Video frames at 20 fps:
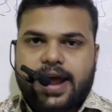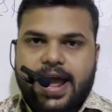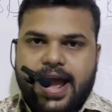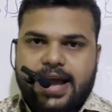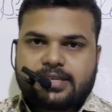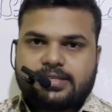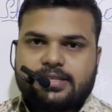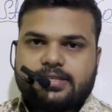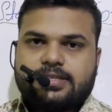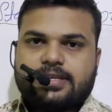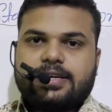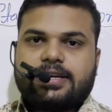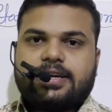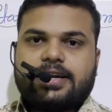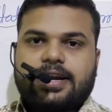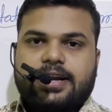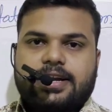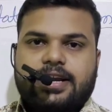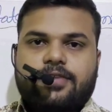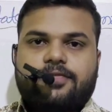
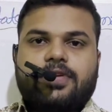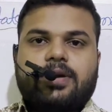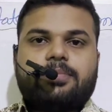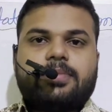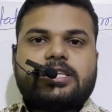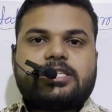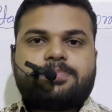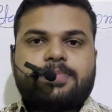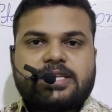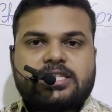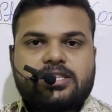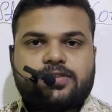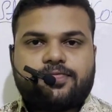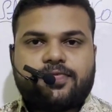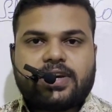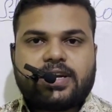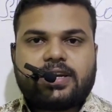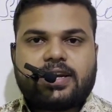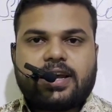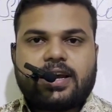accessing data from a
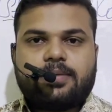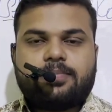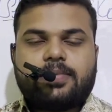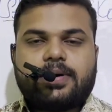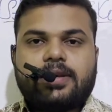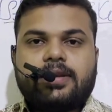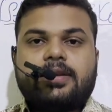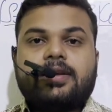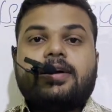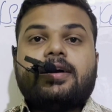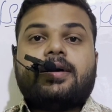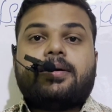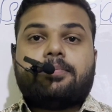specific table